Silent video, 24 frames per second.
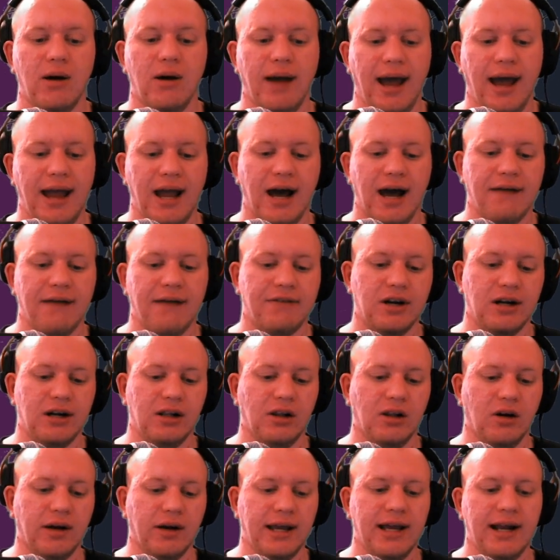oh, hey, I've got to
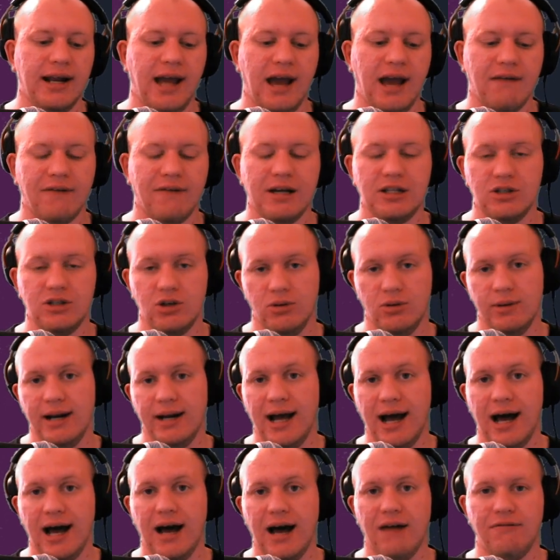log in every two and
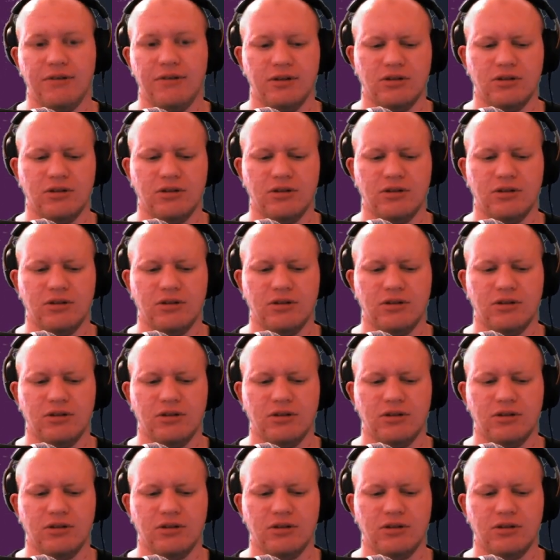a half